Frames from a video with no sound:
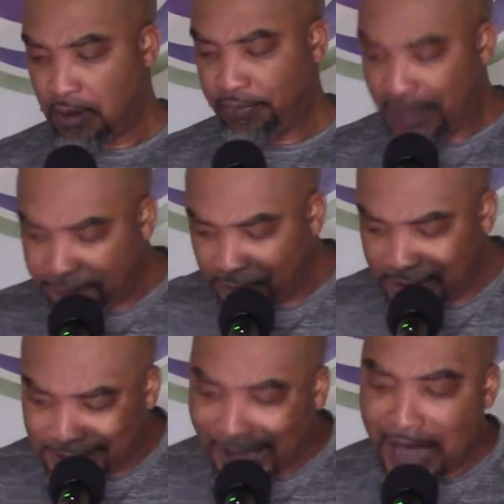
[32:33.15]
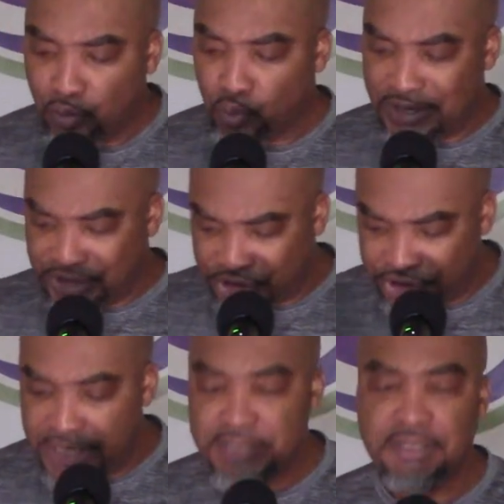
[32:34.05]
They forgot what
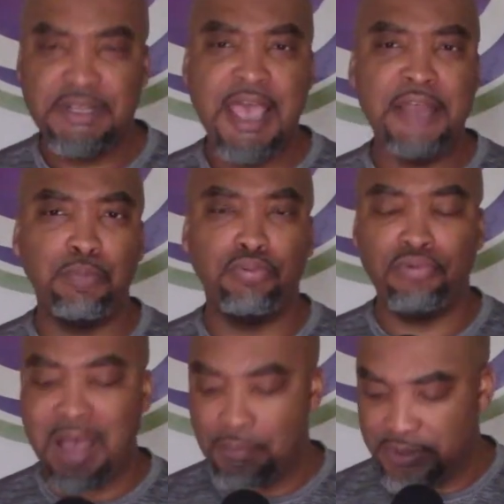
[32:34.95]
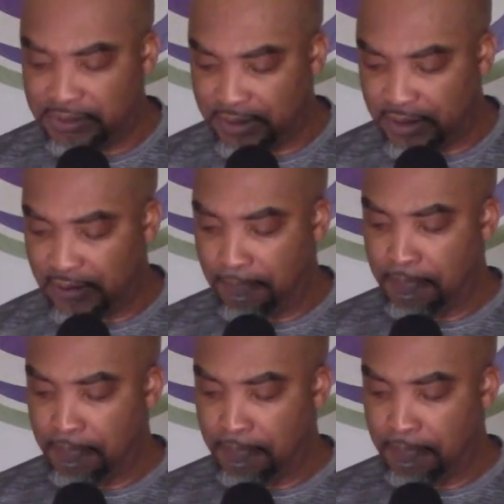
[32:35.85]
Jesus had promised them.